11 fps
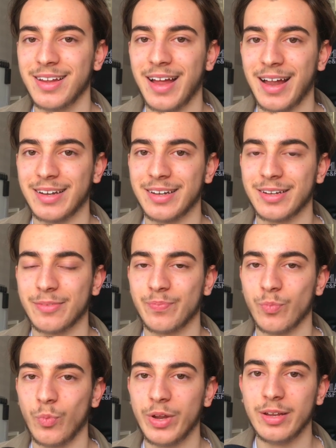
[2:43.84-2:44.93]
and
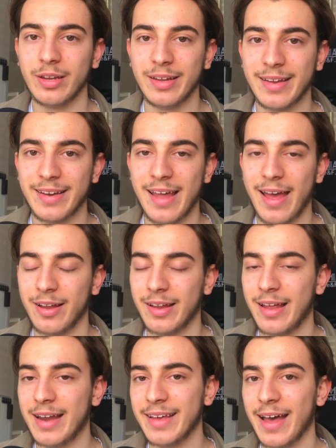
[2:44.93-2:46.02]
we need in
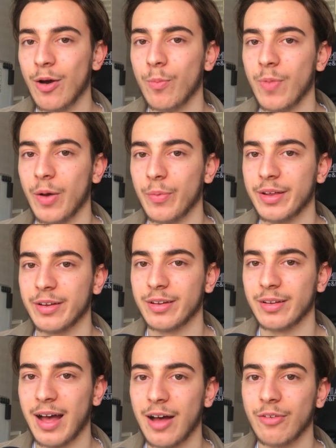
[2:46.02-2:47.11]
any help that we
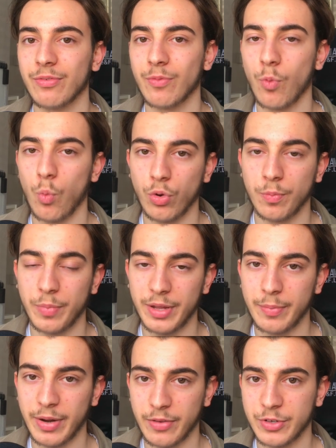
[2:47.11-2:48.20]
can have would be
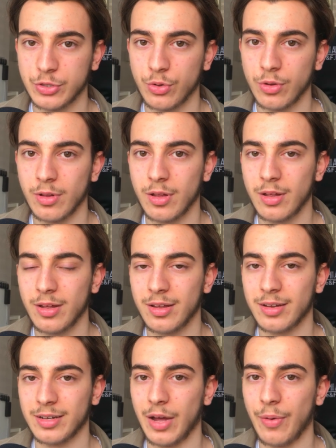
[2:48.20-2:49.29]
beneficial.
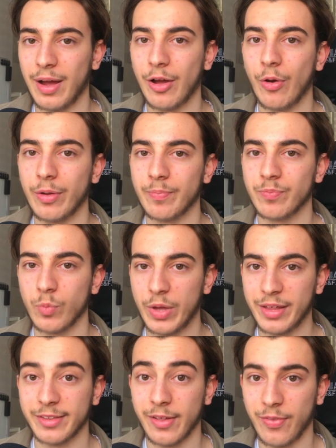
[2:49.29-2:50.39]
Now, A I
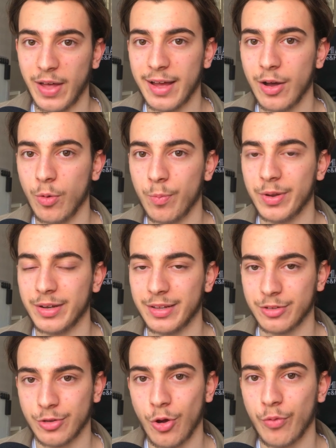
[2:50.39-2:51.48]
is that help in this
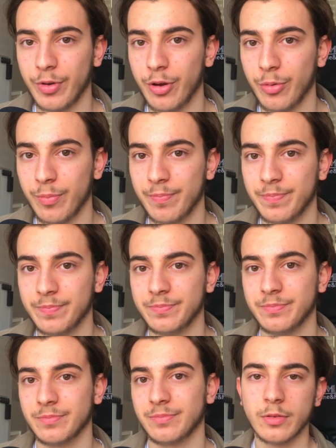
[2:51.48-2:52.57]
scenario.
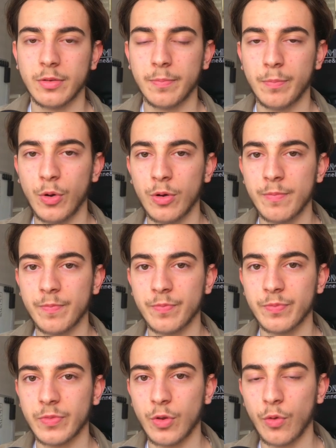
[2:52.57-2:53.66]
But
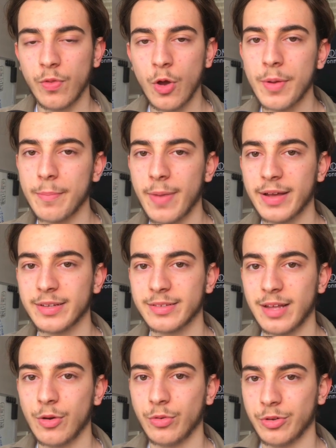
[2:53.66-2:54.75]
although it may
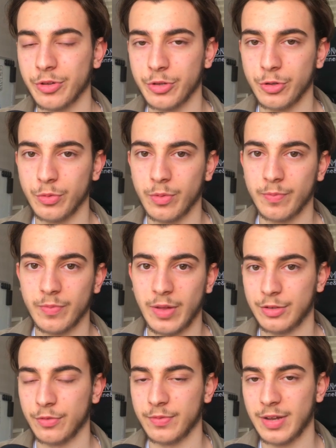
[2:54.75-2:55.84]
sound to you
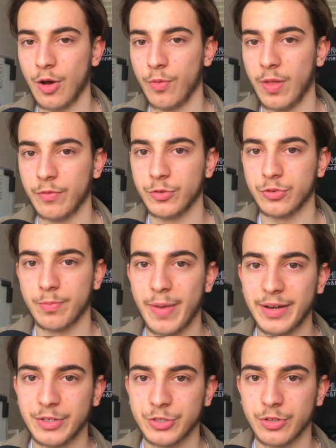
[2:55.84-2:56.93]
as of now that I've just
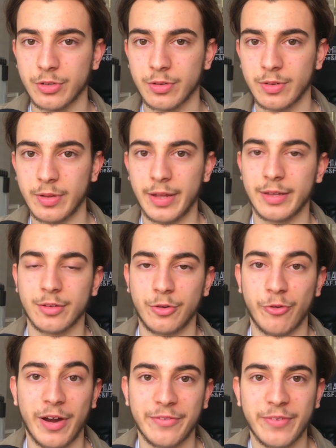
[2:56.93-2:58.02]
mentioned it's a
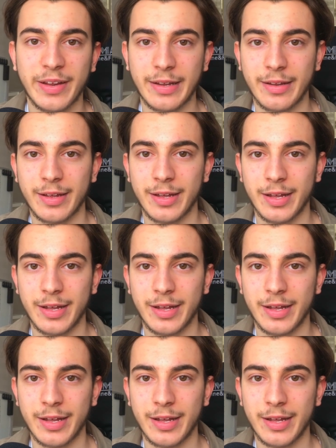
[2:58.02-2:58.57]
great thing,